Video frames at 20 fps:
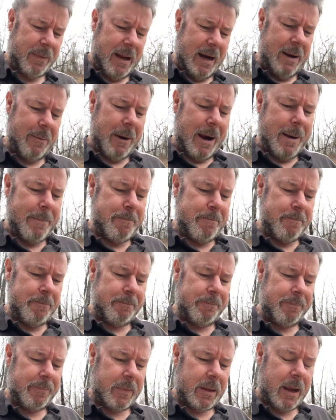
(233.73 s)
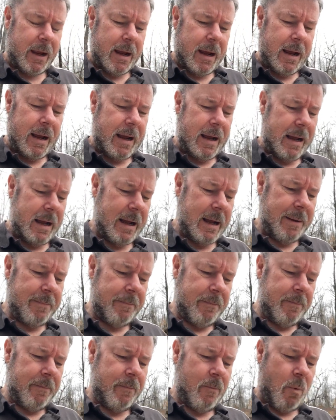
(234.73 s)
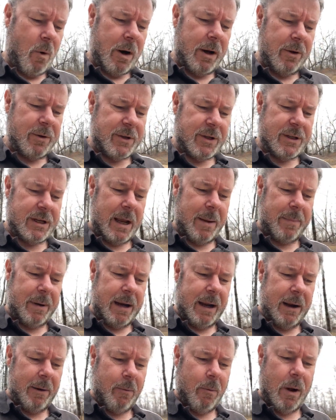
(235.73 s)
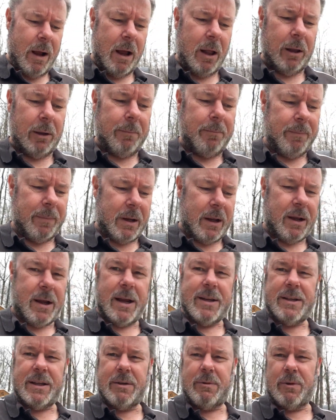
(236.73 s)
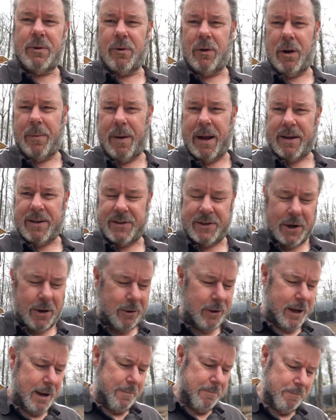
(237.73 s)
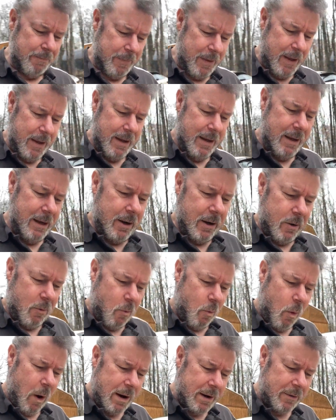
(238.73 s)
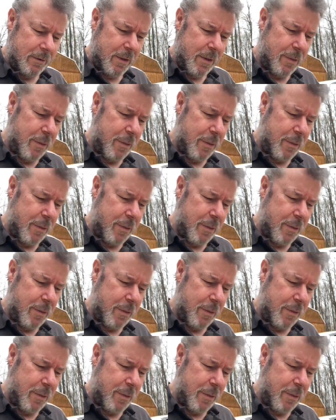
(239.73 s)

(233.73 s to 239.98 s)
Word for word: Anyway, um, what else is happening? Well, okay, since we're talking about solar, one of the